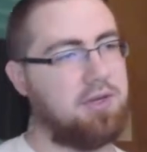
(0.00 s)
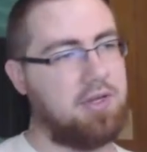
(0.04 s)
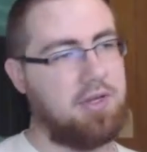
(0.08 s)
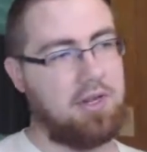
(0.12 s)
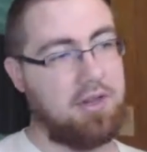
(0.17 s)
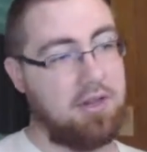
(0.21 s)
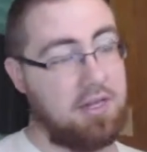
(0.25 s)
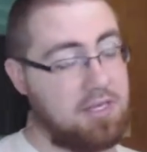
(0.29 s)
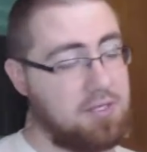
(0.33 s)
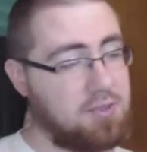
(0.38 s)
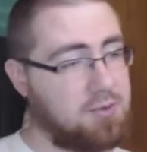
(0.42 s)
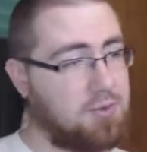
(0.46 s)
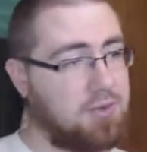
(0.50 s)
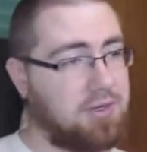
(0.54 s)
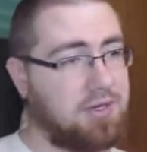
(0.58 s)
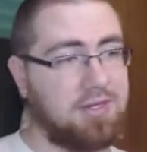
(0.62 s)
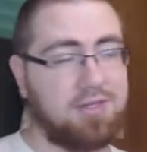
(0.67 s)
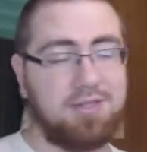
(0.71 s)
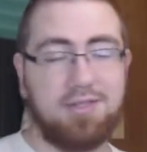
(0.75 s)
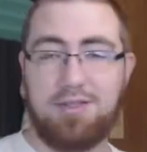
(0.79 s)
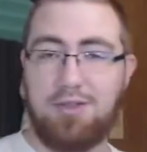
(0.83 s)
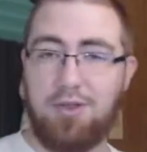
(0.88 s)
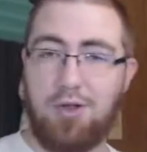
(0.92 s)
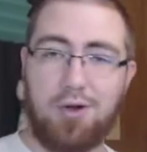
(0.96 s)
And in this one,
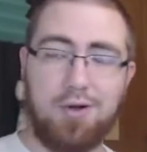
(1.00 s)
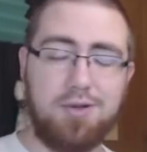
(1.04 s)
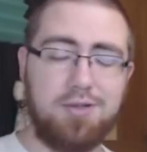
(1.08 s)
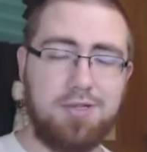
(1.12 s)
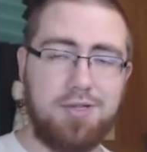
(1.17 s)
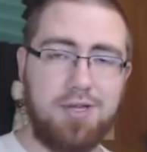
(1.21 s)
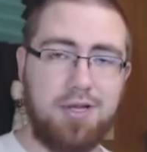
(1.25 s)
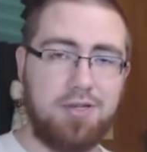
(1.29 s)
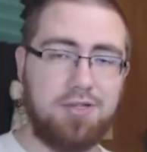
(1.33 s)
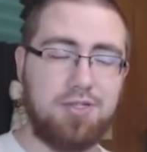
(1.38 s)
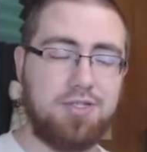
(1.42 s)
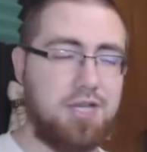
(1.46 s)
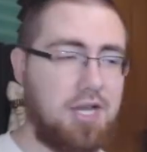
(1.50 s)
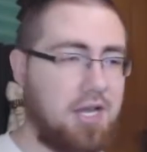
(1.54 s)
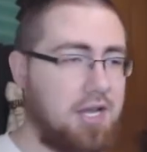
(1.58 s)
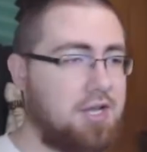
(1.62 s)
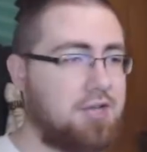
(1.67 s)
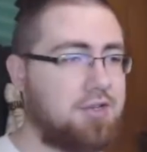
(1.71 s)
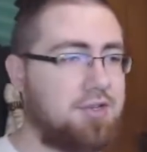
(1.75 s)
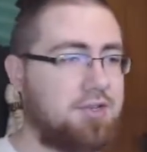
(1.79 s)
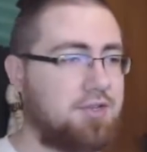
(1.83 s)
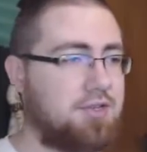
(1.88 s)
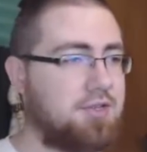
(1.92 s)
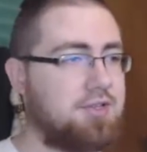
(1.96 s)
it's largely
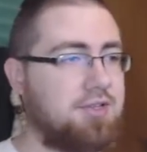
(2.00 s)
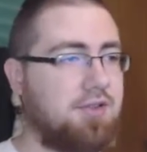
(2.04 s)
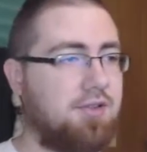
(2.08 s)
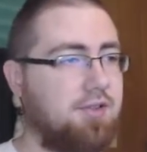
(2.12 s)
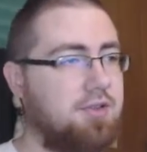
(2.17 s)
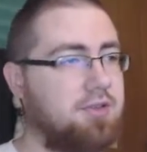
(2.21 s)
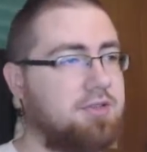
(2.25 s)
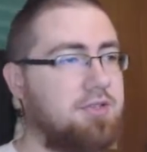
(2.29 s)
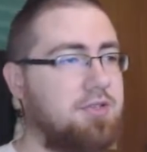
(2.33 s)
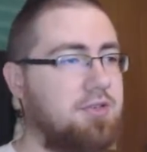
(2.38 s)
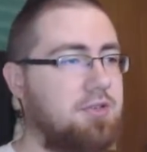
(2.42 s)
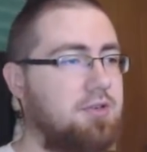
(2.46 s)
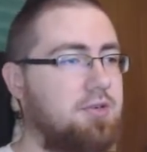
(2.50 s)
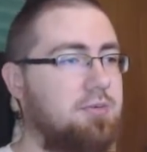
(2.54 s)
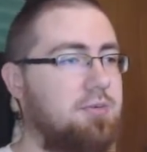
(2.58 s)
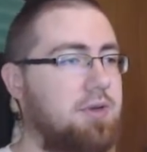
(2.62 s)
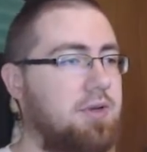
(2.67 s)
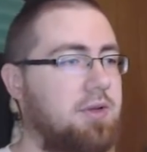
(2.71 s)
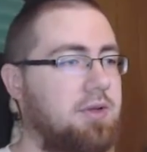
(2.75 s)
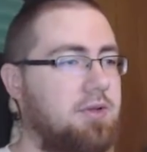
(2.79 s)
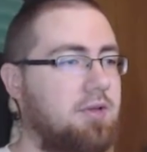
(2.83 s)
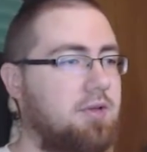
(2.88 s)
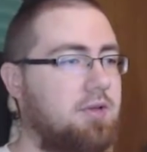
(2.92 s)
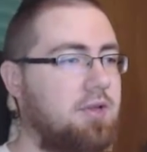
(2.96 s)
unchanged. It just looks a little
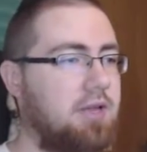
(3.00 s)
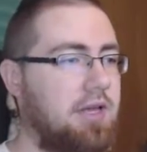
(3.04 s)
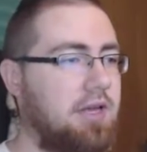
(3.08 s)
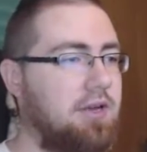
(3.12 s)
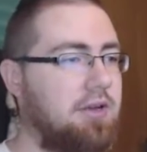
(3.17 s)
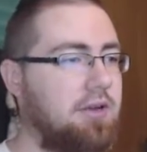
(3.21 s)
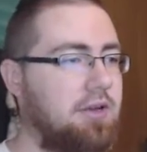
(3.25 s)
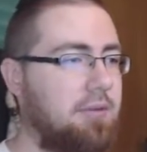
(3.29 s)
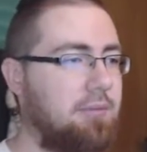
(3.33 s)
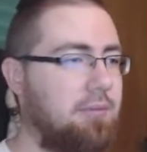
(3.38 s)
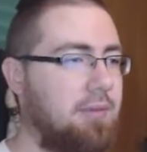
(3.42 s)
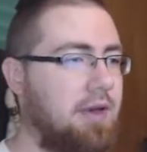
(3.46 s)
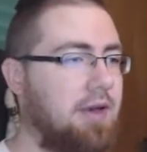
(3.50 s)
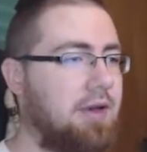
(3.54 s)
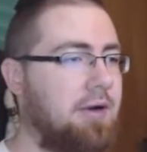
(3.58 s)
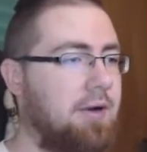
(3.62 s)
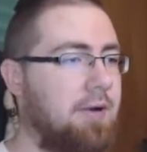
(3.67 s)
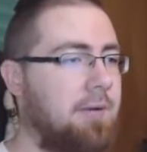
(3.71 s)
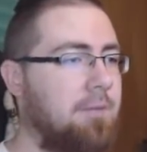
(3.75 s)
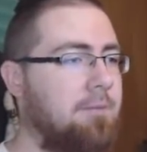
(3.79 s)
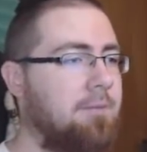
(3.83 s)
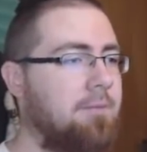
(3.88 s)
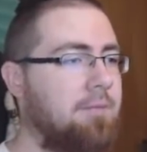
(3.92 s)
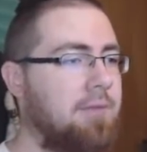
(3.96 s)
bit cleaner and
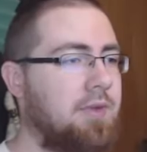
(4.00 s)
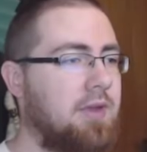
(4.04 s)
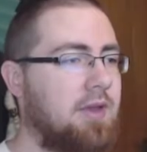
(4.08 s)
better.